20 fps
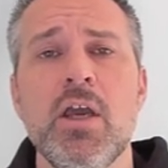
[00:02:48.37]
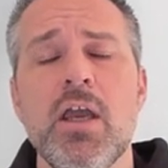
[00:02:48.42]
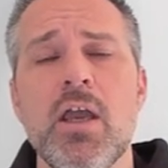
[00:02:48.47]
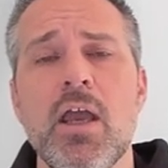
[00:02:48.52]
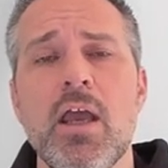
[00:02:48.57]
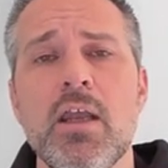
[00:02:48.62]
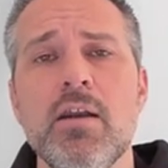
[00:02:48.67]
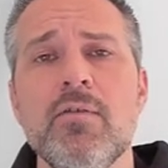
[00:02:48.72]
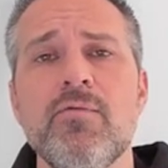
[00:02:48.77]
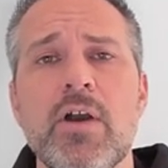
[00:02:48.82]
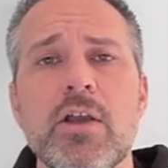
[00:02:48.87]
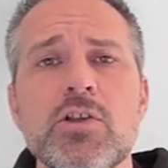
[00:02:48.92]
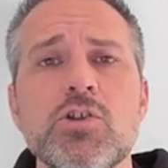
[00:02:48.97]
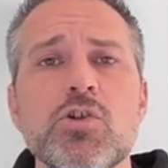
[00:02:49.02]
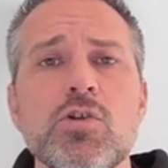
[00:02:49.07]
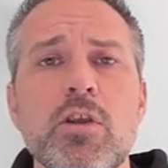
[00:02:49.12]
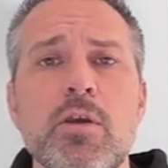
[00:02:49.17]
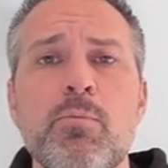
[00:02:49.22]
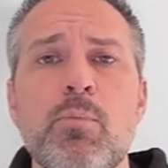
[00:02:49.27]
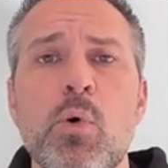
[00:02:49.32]
and
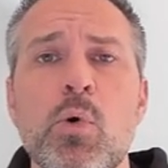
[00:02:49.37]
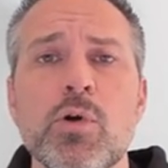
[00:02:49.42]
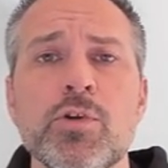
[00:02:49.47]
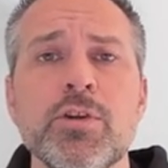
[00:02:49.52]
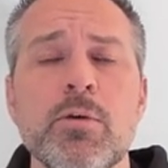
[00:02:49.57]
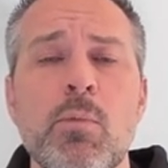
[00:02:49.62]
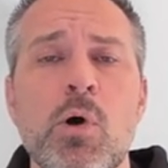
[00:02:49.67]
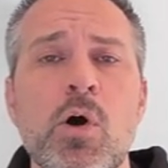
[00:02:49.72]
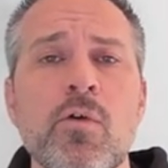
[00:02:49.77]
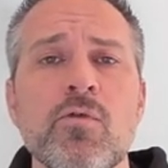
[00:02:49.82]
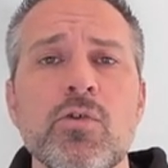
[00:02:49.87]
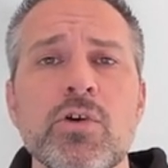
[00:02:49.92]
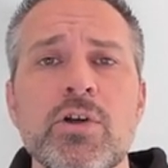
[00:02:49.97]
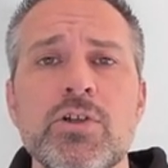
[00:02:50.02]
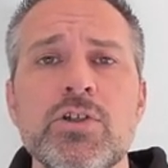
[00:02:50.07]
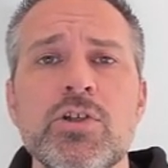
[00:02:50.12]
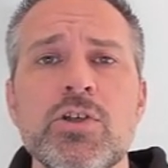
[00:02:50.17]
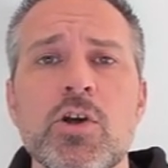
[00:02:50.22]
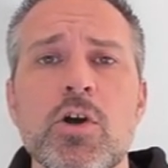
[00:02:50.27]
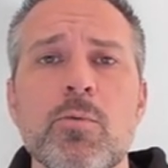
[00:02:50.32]
eventually port them over
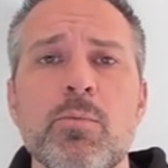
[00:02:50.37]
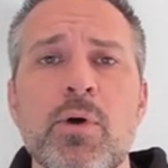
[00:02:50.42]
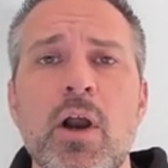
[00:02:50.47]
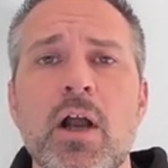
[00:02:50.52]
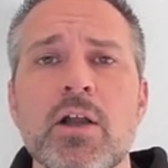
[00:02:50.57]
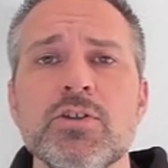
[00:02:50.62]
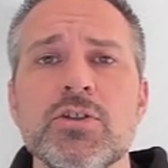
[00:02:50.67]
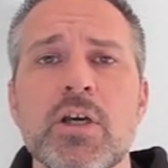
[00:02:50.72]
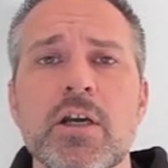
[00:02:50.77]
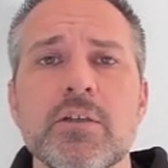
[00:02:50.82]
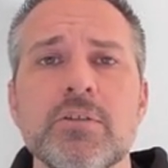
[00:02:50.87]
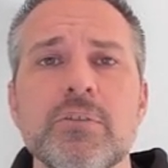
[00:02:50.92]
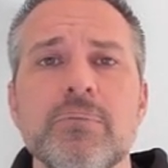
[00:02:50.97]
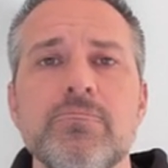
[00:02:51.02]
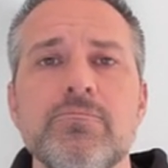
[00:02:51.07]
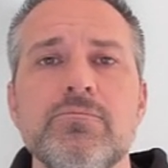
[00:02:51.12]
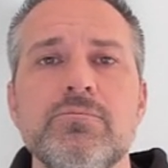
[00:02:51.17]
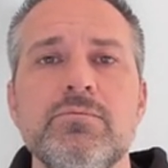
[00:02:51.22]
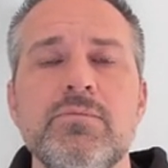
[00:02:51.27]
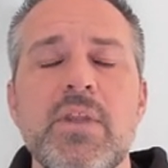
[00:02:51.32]
into your project.
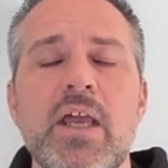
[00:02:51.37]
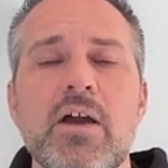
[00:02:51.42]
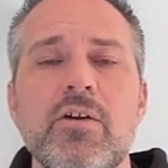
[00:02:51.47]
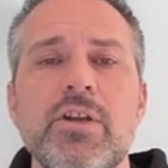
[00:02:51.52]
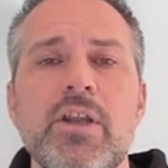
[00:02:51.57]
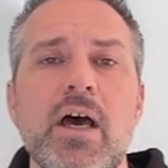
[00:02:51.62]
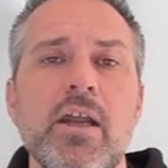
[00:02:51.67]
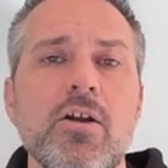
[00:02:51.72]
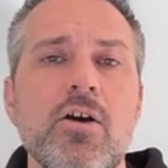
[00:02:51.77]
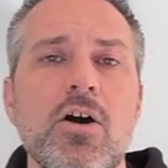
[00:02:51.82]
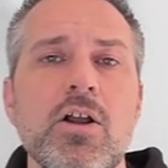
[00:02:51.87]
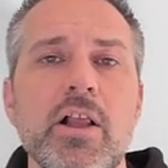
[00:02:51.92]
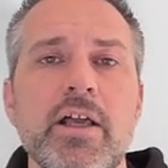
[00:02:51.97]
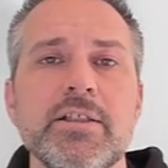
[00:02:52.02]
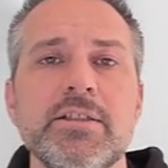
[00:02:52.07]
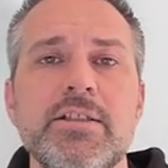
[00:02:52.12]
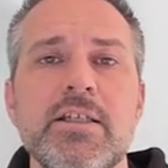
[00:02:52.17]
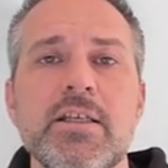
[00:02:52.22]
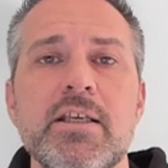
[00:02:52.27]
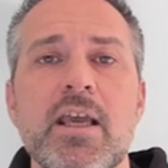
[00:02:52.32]
Now, not all
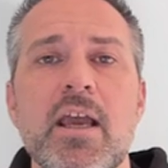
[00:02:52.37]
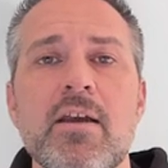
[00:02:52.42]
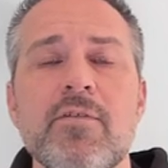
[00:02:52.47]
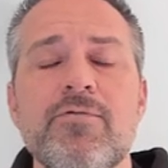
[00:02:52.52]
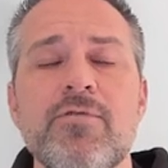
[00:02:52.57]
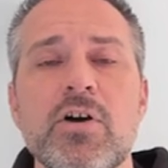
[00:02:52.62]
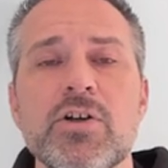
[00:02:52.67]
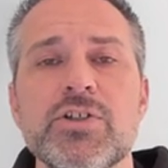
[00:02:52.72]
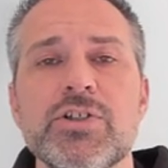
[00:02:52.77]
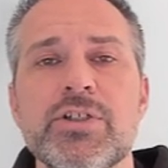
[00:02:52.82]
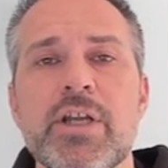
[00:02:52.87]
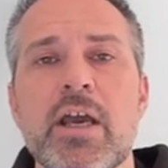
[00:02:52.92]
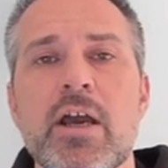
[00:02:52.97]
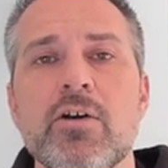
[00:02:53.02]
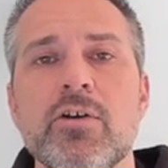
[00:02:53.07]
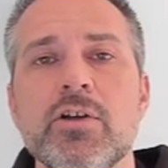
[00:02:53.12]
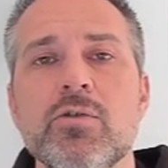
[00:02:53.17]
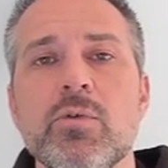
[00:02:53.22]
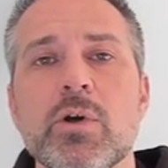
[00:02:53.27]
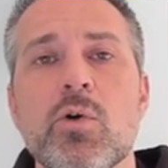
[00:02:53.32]
SDK
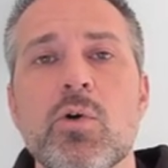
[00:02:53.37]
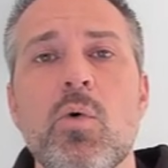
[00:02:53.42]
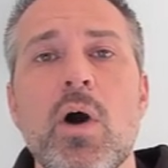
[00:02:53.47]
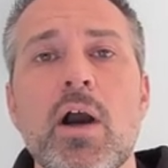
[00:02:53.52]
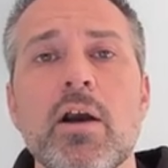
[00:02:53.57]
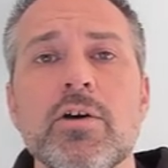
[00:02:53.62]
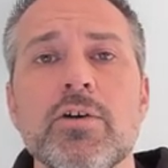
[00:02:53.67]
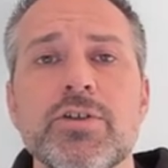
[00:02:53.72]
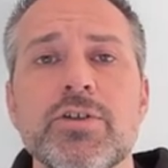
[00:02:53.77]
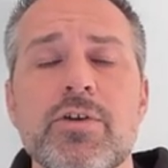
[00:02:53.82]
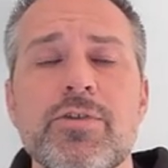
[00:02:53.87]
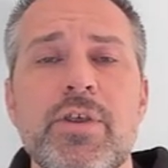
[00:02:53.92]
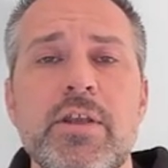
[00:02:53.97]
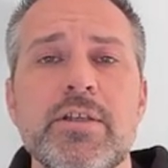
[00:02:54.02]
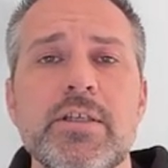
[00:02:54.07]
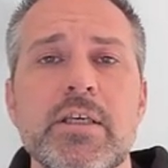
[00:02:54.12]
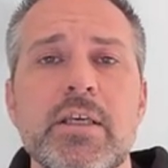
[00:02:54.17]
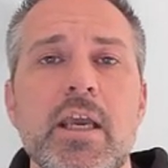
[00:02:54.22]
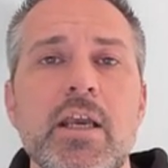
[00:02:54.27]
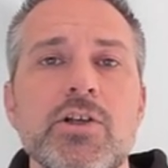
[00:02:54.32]
functionality requires
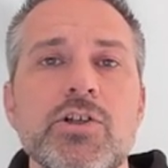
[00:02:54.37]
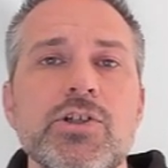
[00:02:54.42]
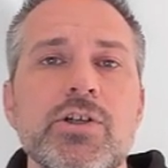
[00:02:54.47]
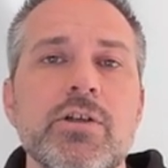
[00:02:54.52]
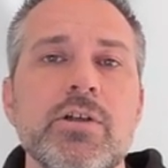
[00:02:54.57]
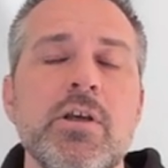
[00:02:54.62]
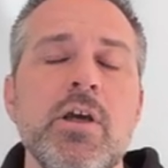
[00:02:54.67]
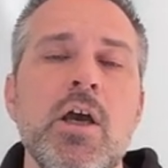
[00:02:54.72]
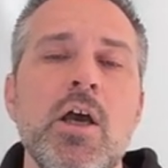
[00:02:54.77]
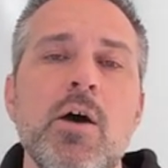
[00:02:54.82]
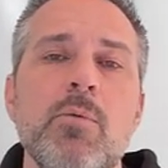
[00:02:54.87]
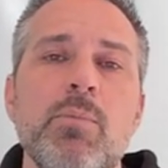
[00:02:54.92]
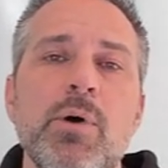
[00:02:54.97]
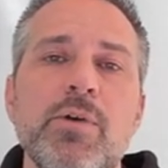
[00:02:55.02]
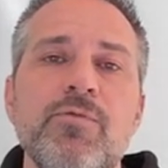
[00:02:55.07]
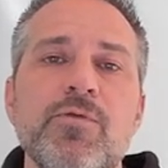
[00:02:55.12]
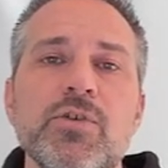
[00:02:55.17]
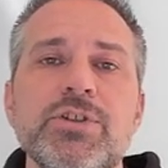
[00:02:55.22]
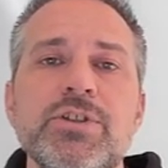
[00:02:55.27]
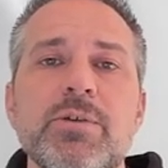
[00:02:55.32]
authentication,
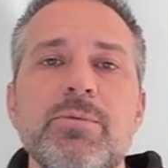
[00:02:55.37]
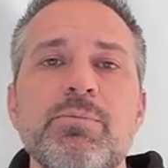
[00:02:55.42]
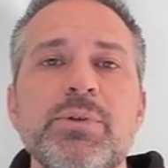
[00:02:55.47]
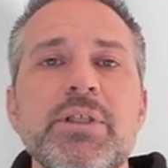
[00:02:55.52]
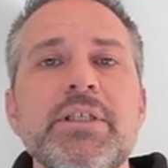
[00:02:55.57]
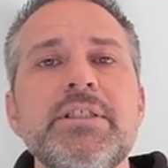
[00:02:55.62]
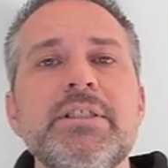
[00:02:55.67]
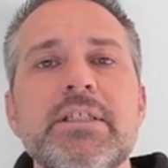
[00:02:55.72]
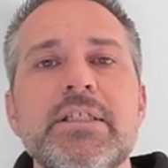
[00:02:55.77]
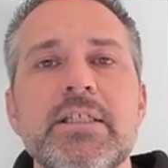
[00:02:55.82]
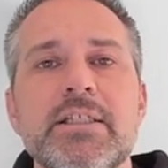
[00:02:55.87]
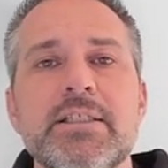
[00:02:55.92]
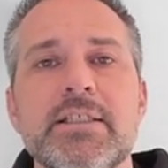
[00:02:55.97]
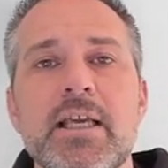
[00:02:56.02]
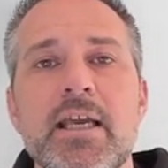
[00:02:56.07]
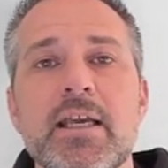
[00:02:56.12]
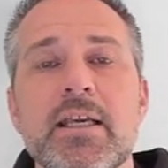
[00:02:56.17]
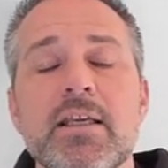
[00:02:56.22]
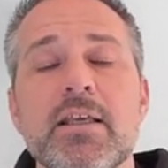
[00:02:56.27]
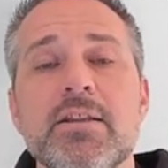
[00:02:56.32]
but for simplicity's
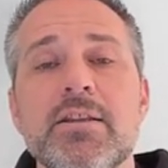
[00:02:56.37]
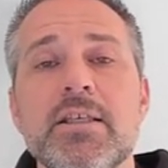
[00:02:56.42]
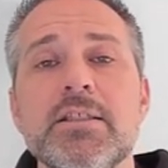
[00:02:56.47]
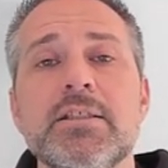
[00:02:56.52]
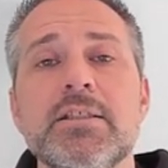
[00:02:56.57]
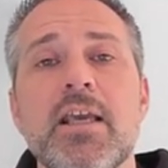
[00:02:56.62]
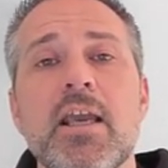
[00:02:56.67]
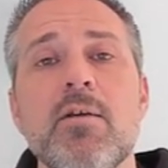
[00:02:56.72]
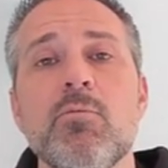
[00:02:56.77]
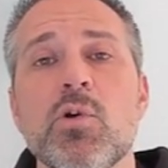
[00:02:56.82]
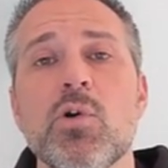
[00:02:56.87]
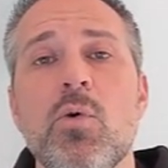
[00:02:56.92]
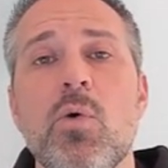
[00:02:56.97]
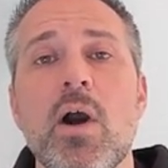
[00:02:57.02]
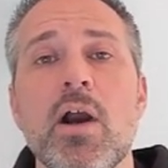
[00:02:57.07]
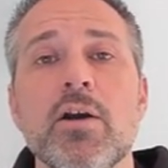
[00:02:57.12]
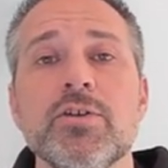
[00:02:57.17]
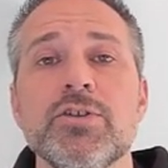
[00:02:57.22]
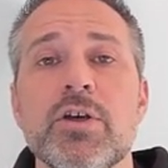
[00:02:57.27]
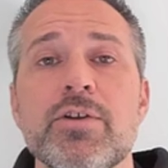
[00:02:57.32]
sake, this game
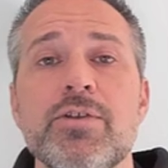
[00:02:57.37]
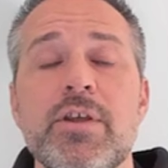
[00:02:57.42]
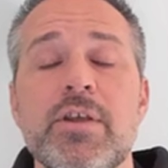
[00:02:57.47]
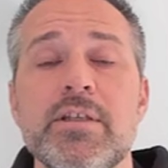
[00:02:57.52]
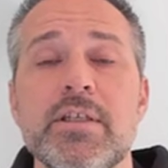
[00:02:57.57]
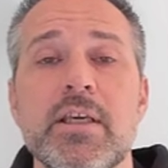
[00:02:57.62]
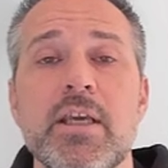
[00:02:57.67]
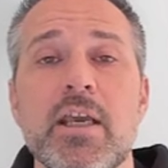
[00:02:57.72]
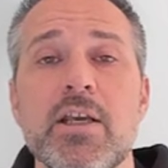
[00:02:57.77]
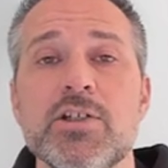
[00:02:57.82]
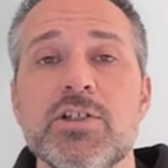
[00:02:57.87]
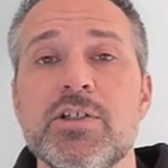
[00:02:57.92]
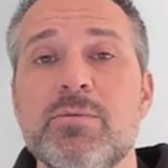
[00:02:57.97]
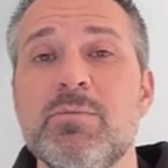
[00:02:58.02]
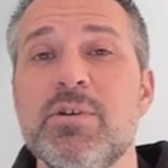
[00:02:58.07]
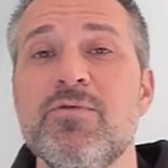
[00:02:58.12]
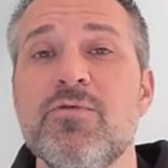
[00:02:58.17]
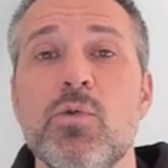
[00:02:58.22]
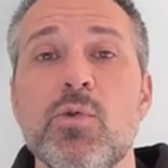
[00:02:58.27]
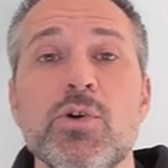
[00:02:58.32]
requires authentication
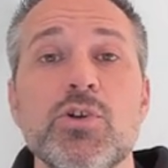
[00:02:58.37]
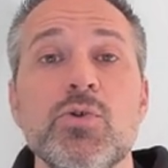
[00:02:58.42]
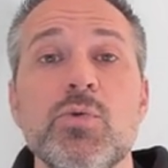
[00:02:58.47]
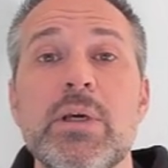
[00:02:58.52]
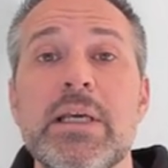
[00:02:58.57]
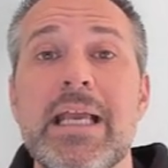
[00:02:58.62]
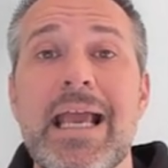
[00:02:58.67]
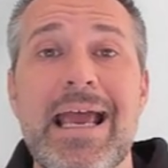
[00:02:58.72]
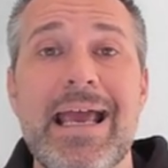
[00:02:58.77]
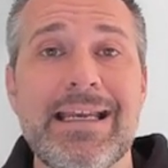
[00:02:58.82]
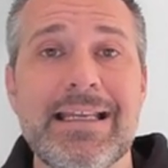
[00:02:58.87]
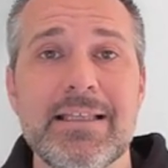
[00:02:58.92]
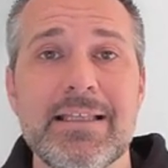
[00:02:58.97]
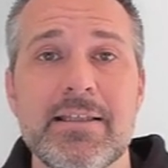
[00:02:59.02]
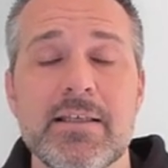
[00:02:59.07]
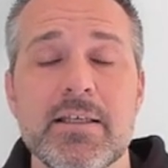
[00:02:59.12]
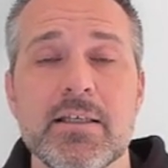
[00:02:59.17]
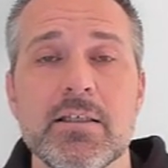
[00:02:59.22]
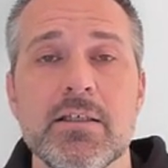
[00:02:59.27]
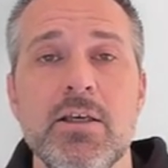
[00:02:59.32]
before doing
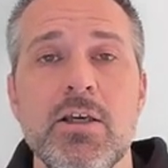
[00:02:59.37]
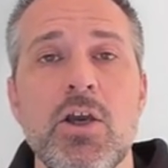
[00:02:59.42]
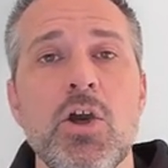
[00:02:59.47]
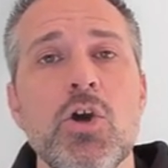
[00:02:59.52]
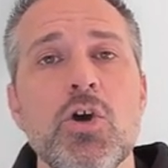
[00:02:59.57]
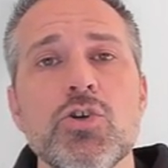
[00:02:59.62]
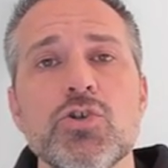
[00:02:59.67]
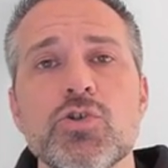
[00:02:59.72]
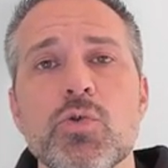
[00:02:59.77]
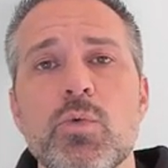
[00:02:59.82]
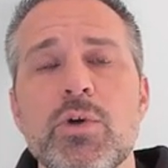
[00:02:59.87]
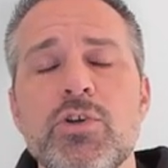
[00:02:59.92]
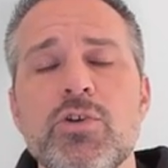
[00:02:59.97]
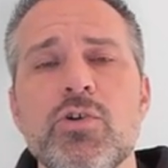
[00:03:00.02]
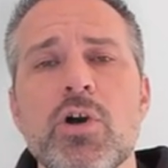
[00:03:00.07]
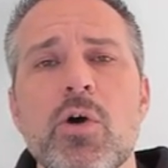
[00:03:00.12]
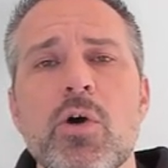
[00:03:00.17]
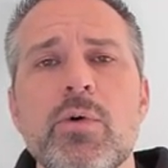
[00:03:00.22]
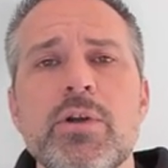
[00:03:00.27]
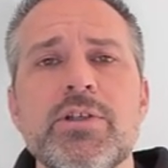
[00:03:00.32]
anything. So when you
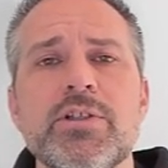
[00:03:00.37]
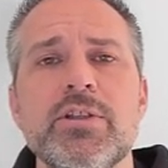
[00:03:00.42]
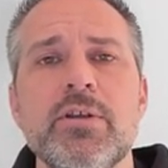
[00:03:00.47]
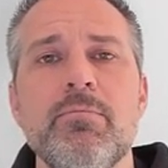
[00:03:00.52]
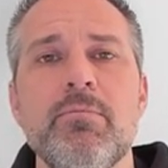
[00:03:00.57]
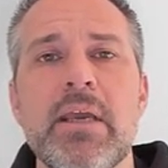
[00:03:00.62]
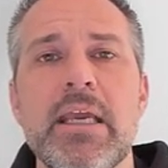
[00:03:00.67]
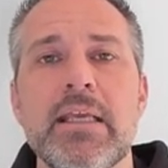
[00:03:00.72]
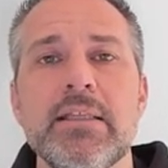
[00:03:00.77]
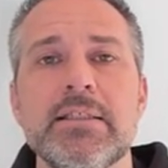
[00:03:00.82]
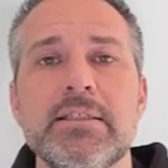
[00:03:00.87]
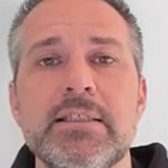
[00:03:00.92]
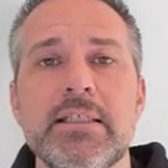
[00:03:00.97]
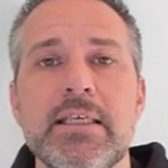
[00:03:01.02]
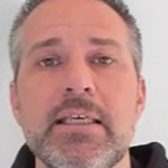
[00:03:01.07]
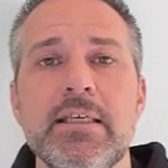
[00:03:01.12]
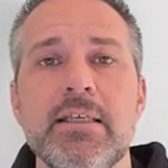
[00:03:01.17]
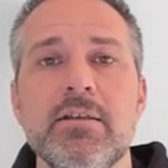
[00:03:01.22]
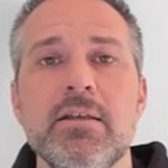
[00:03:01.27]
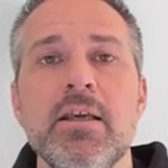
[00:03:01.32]
go into the main
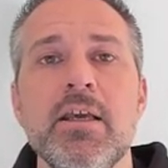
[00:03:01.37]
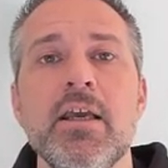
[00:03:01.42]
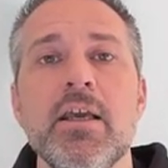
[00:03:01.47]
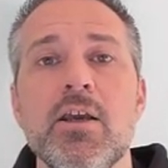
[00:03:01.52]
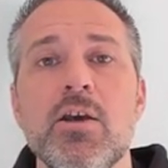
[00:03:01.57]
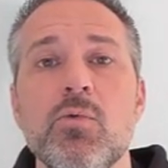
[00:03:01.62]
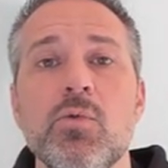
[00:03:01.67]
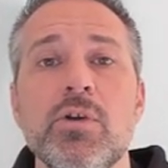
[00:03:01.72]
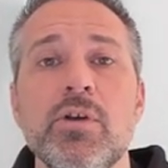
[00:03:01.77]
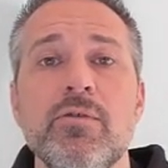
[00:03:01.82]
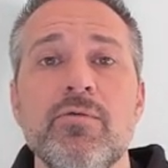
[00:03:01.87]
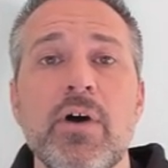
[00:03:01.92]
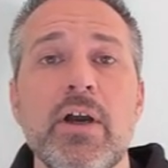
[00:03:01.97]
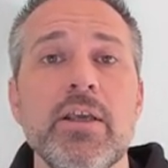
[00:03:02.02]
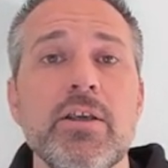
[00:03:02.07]
scene, it will invite